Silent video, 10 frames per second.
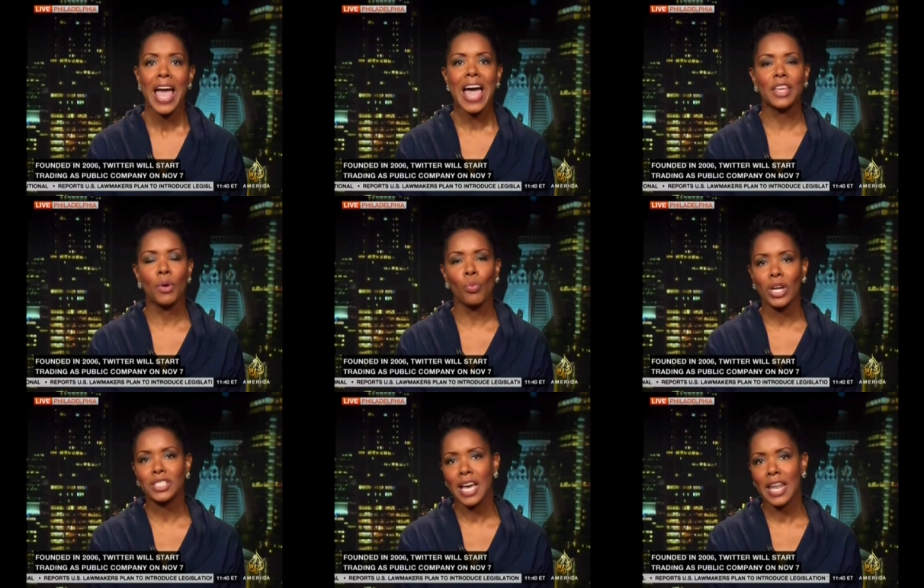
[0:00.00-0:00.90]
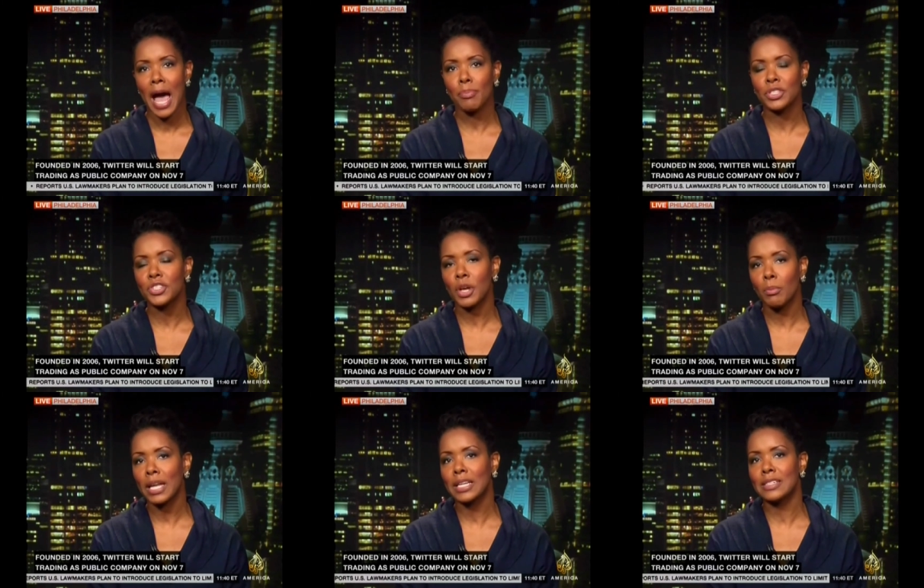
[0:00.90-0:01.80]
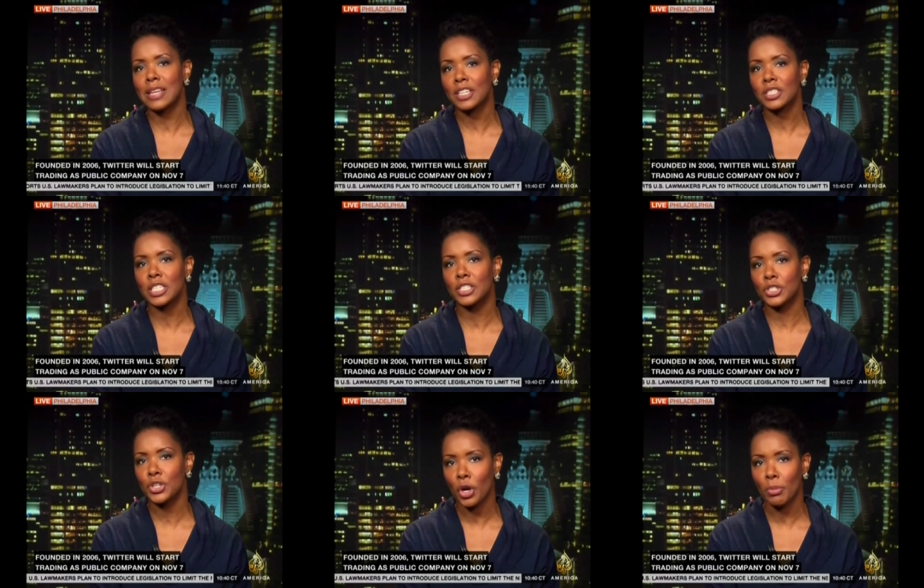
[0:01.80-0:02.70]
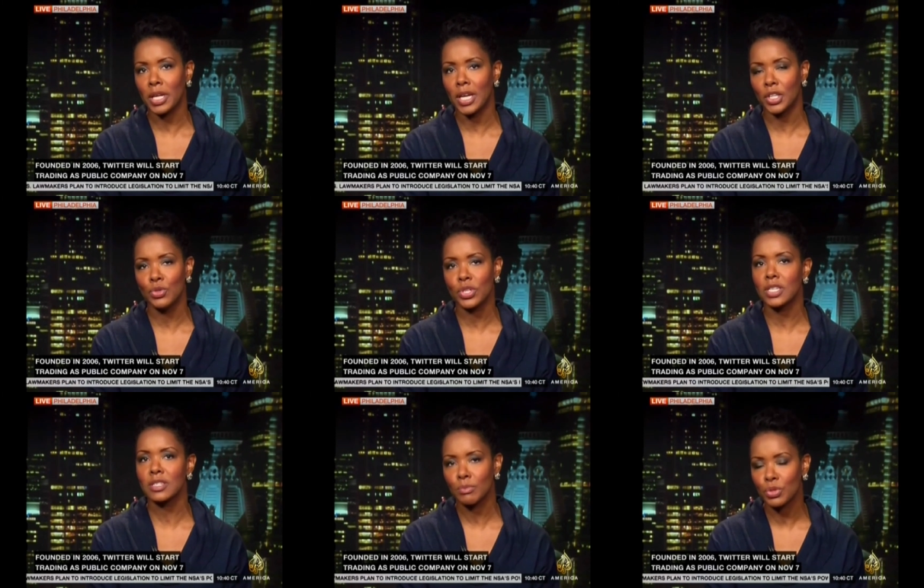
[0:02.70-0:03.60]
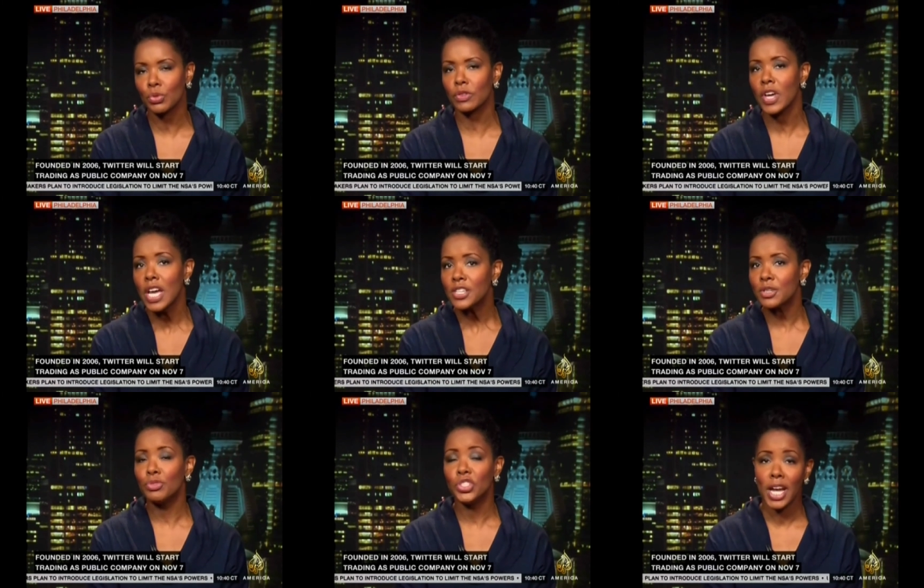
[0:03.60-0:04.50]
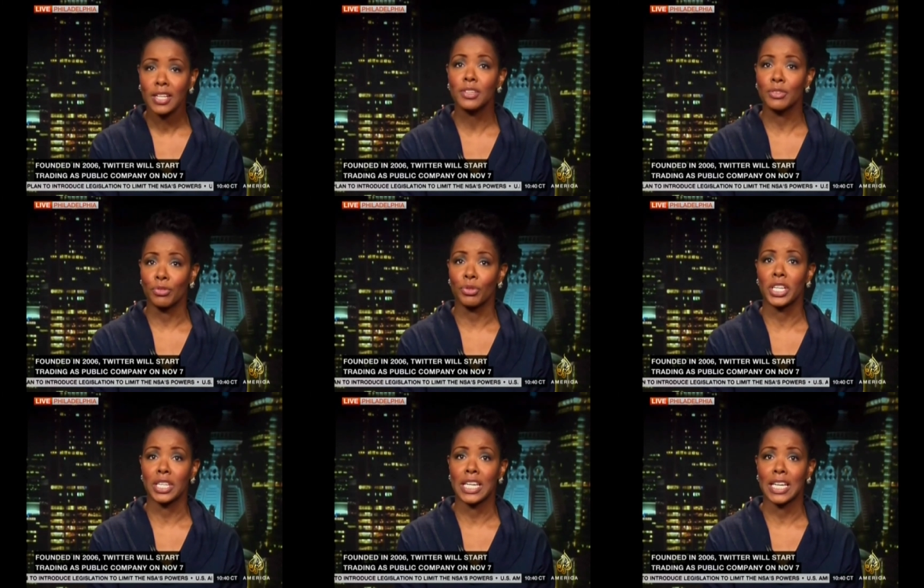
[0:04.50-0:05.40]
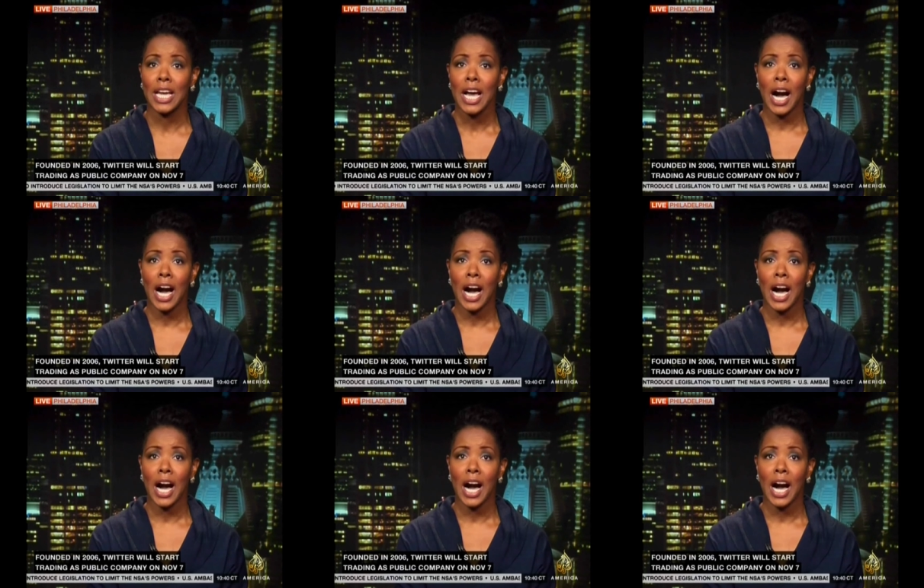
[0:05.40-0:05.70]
And then once that happens, somebody is actually determining using some sort of subjective, really,